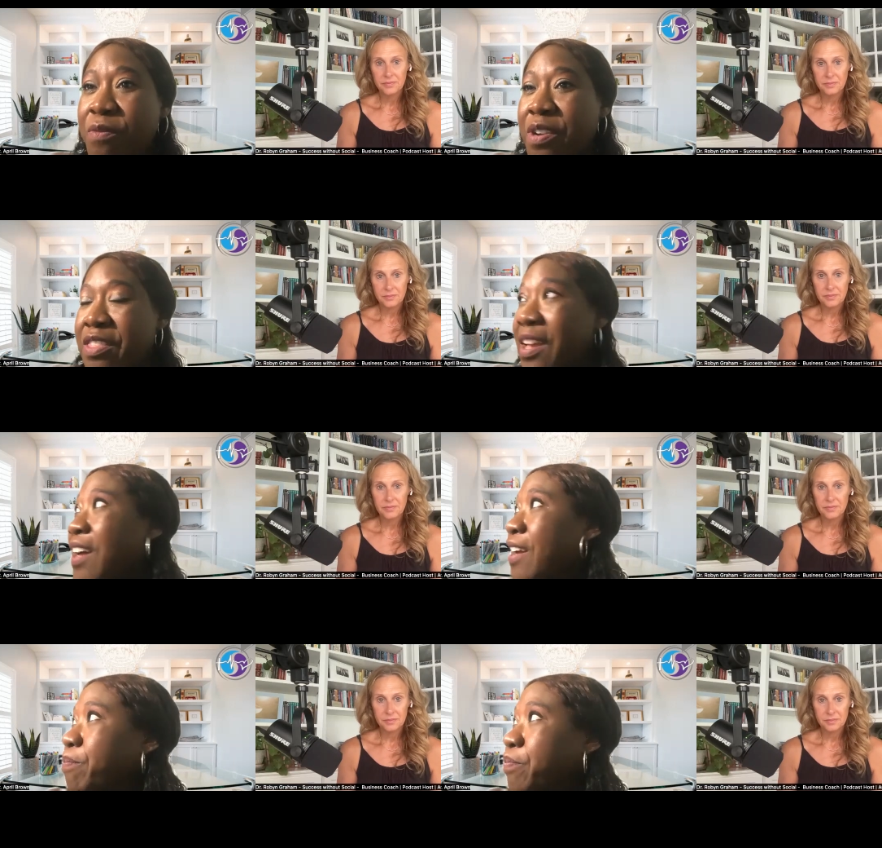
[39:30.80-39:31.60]
Speaker 1: with
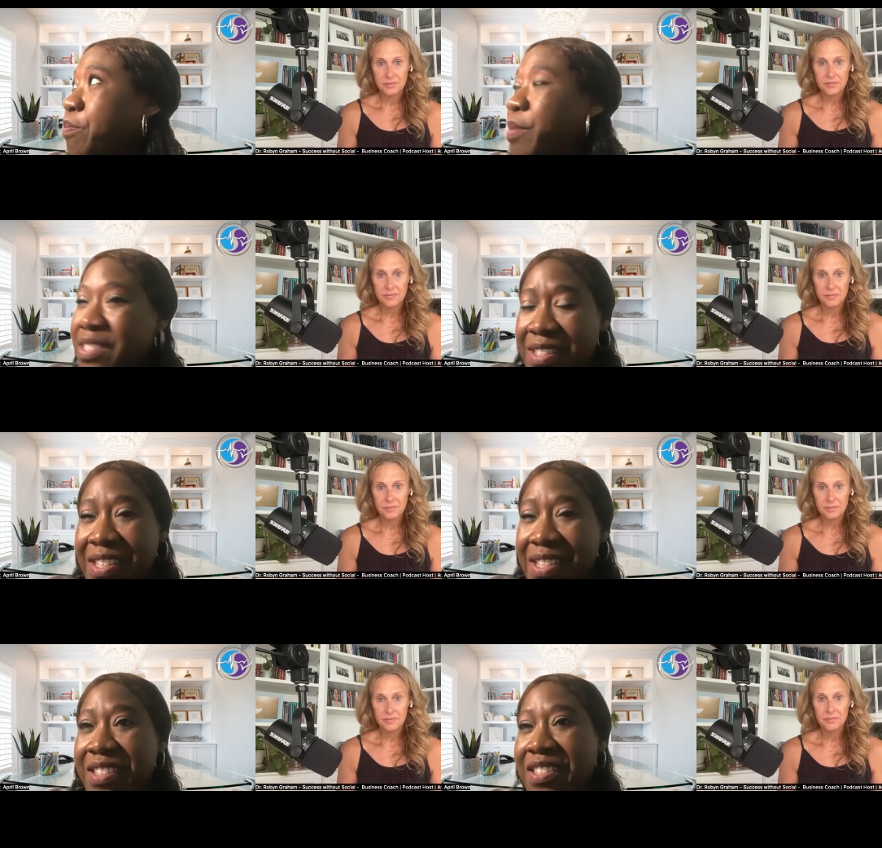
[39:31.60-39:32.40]

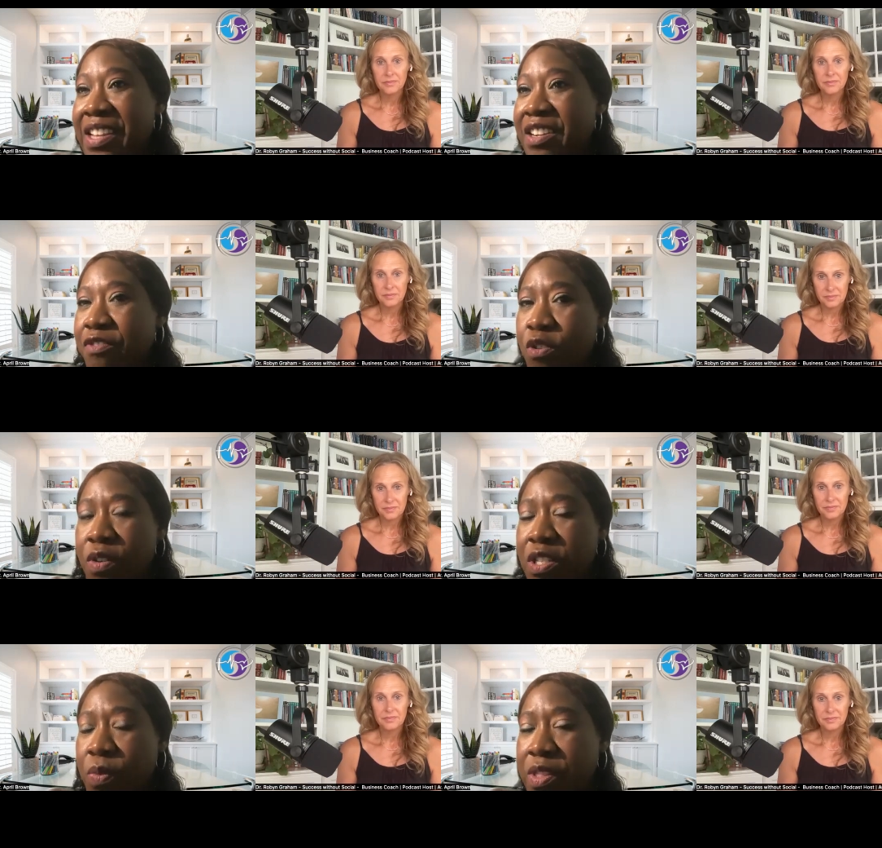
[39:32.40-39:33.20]
business, and of
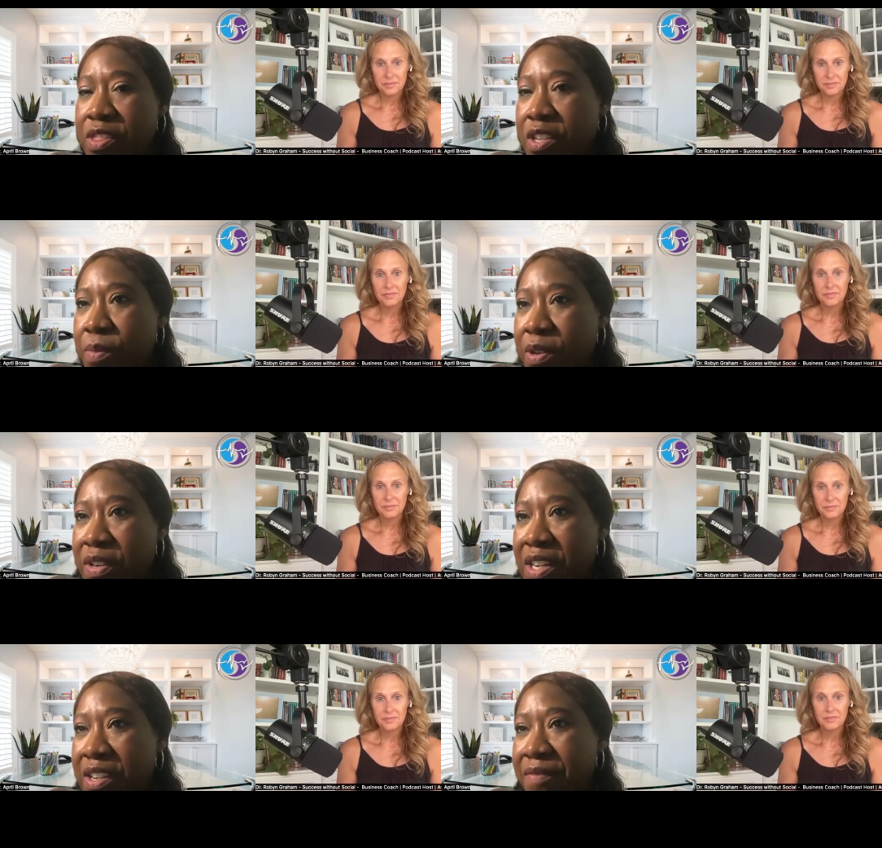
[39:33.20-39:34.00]
course, with the
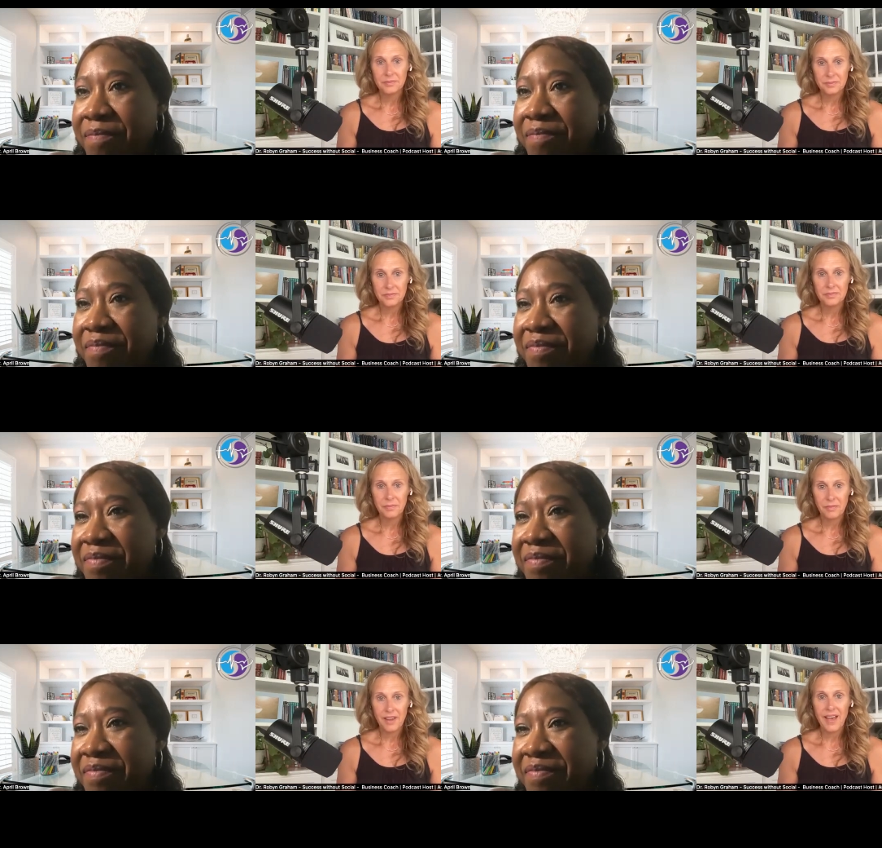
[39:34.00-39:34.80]
community.
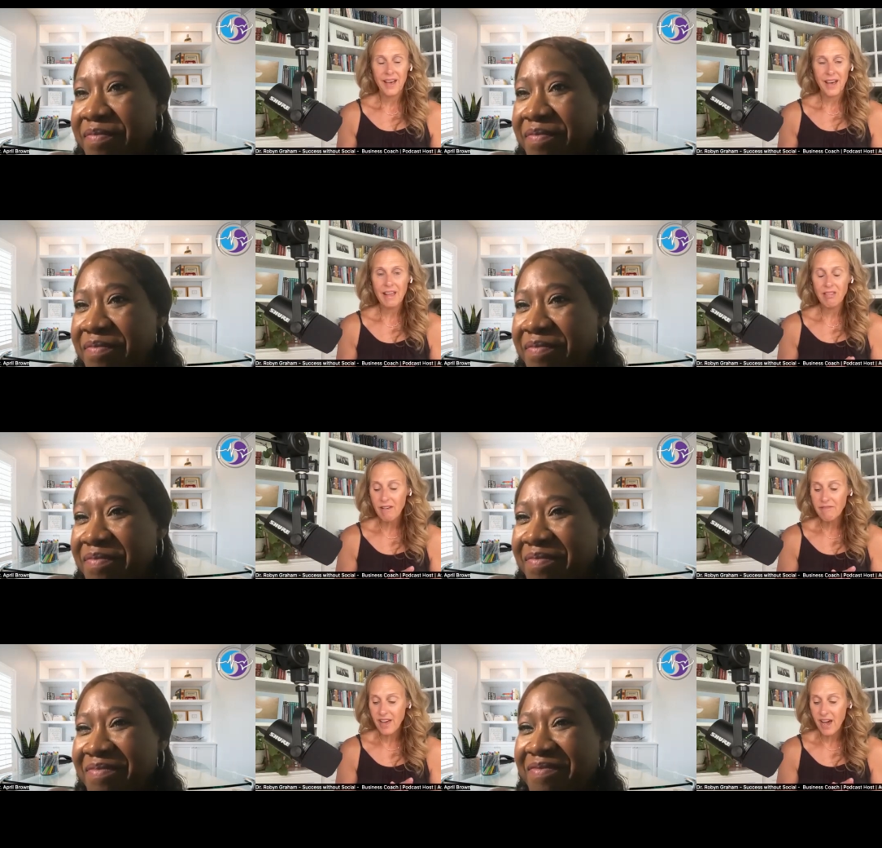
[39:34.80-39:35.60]
Speaker 2: Yeah, I
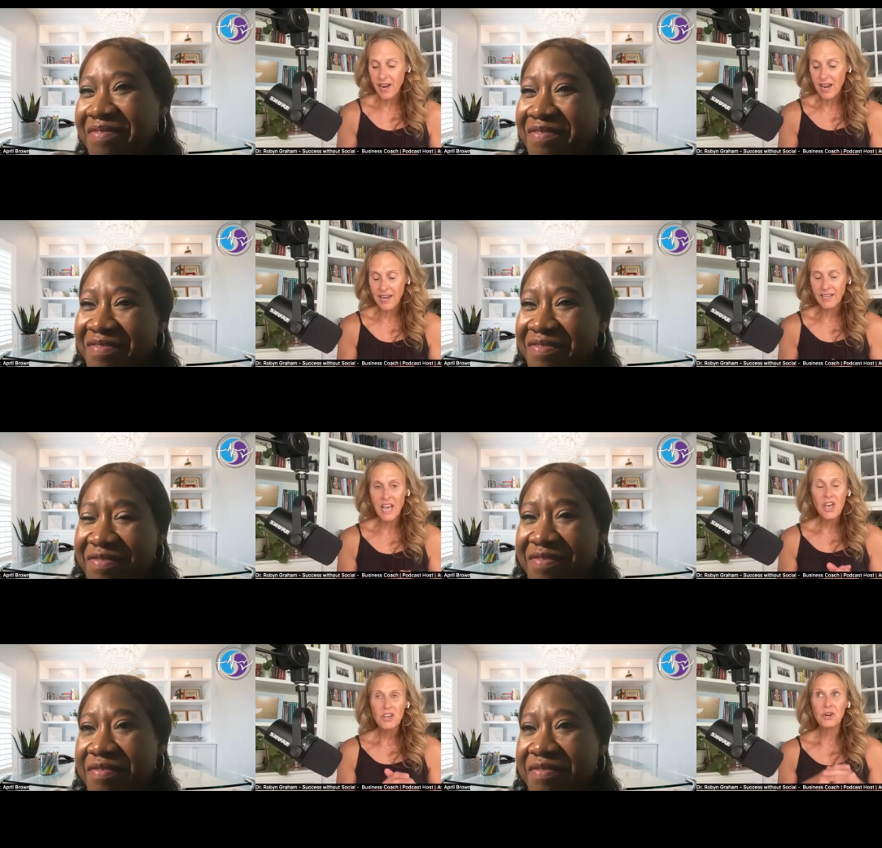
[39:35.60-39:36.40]
love that. And
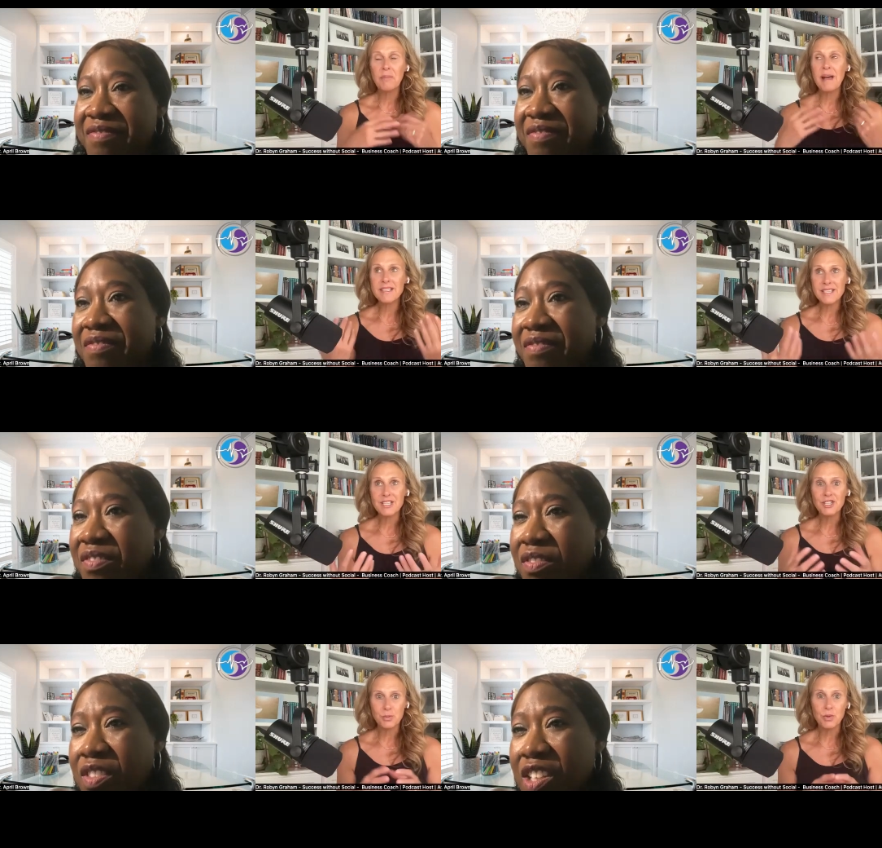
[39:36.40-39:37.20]
your message
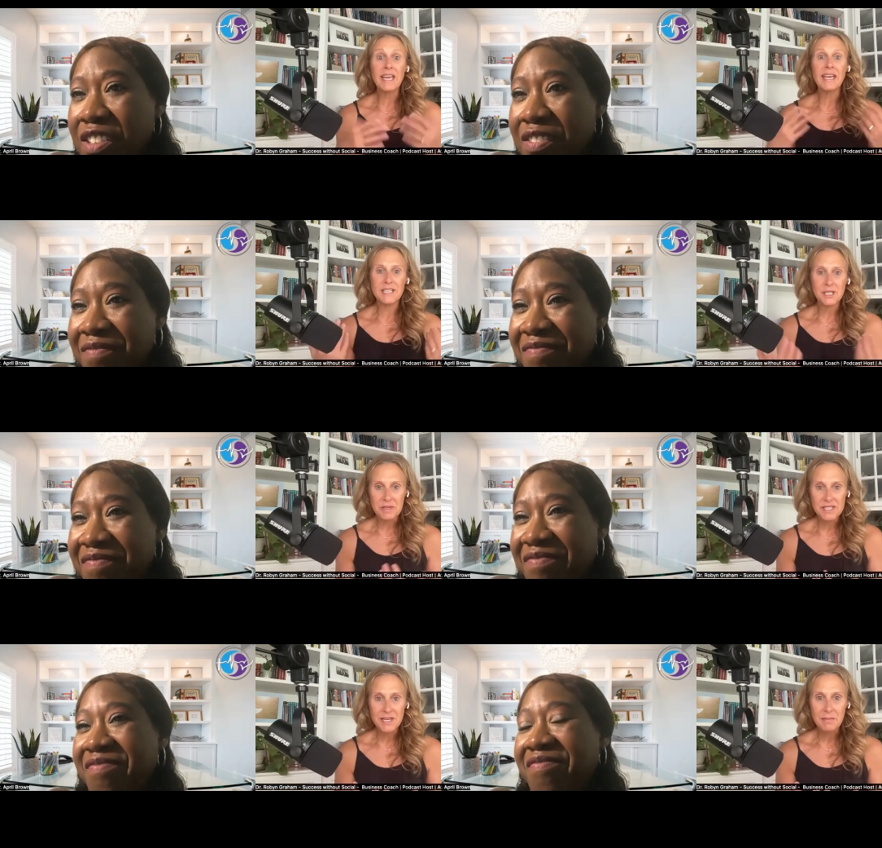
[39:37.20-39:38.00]
is bringing
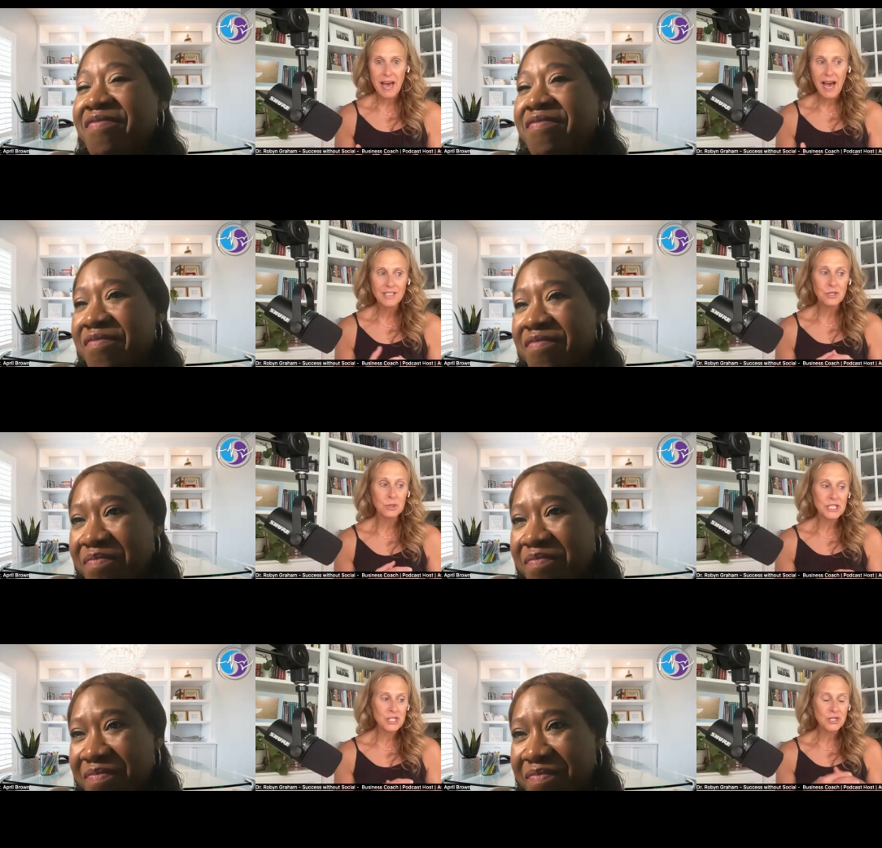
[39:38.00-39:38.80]
intimacy back. So
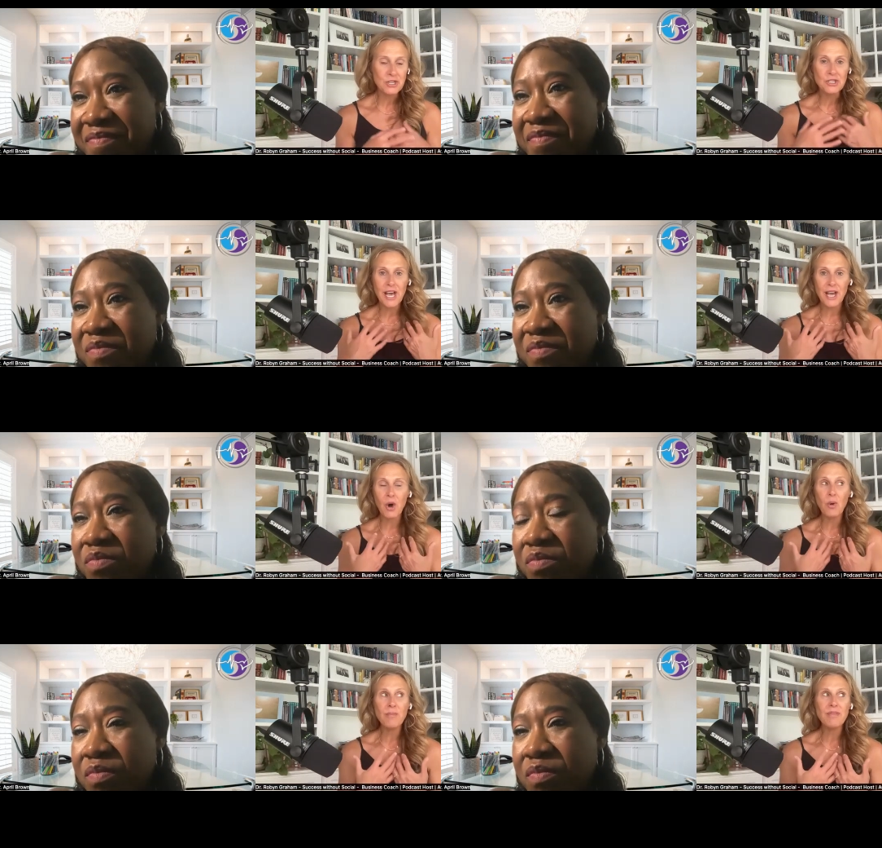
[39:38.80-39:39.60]
listeners, I
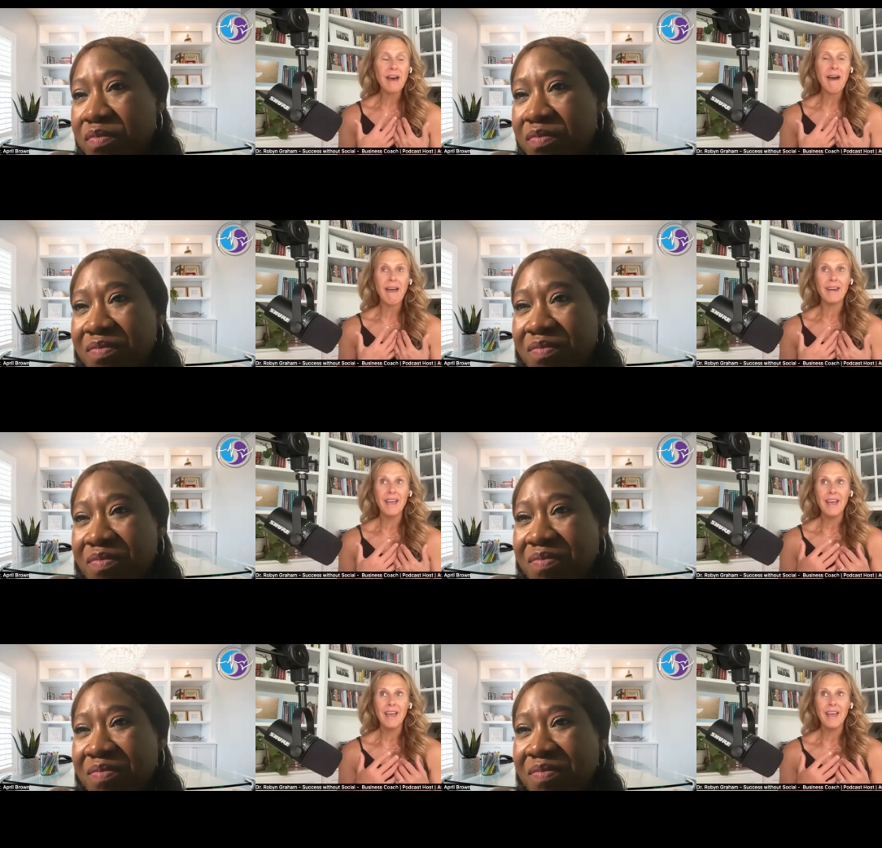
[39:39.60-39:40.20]
hope that